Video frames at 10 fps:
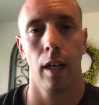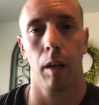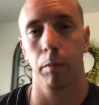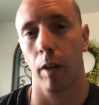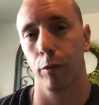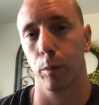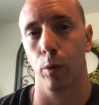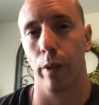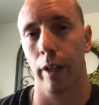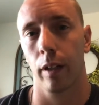I'm
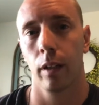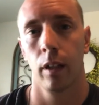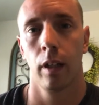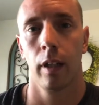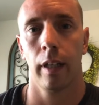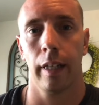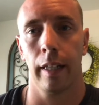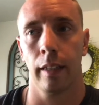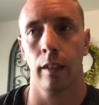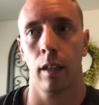comfortable there,
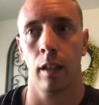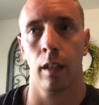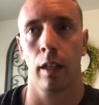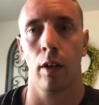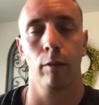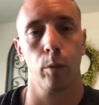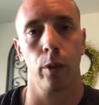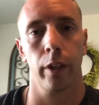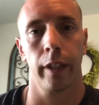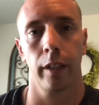and I don't have to
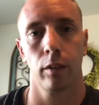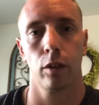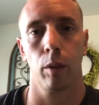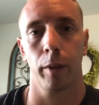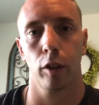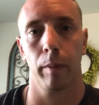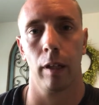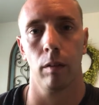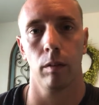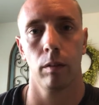worry so much
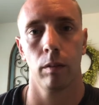about